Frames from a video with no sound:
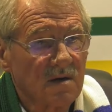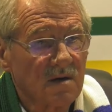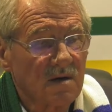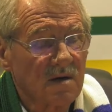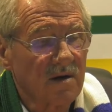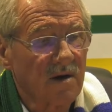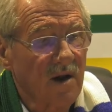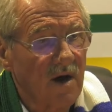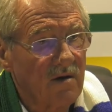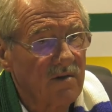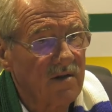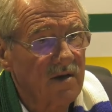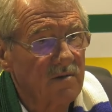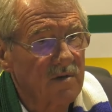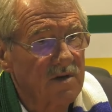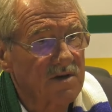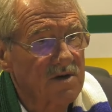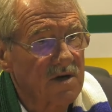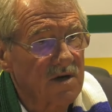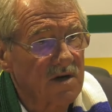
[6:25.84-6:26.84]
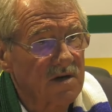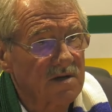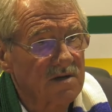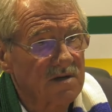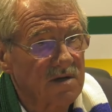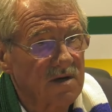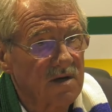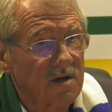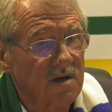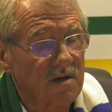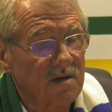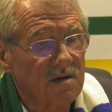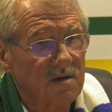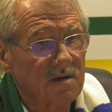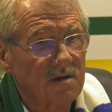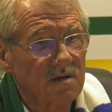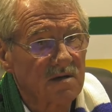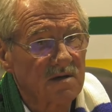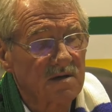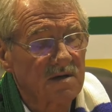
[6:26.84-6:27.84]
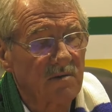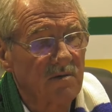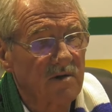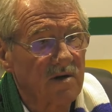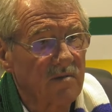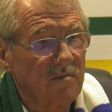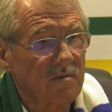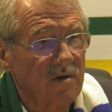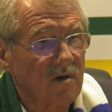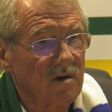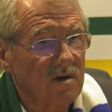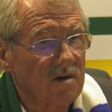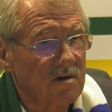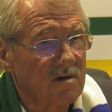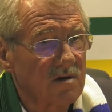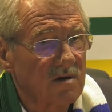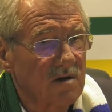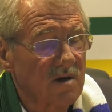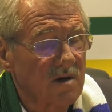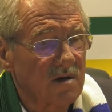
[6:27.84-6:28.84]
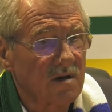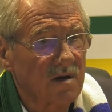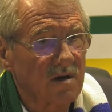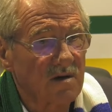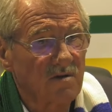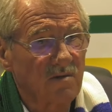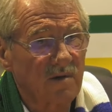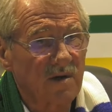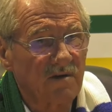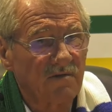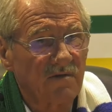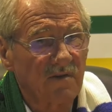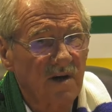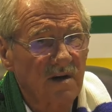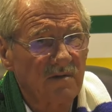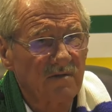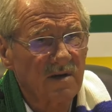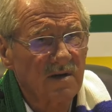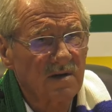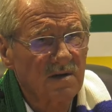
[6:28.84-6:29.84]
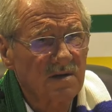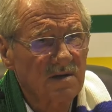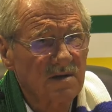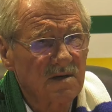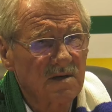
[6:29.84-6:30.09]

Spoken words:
And now they were charged, and some of them got, I think, 25 years,